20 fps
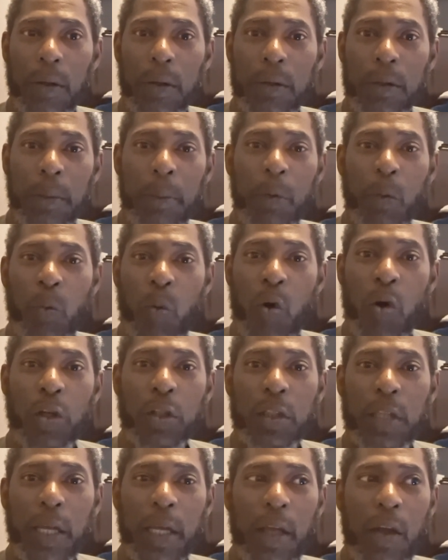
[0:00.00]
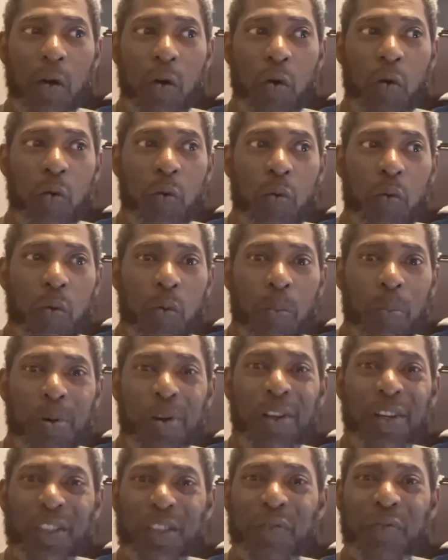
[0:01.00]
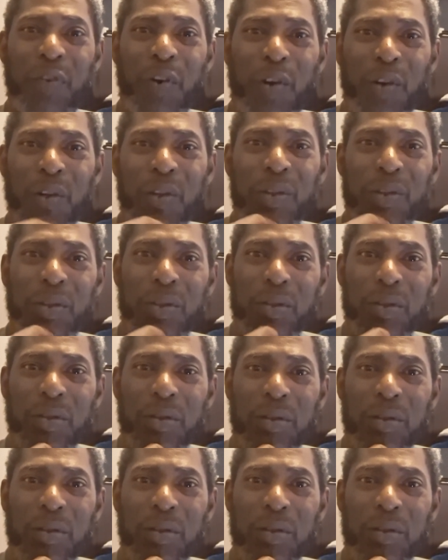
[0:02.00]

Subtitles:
them the ones that gonna put us first.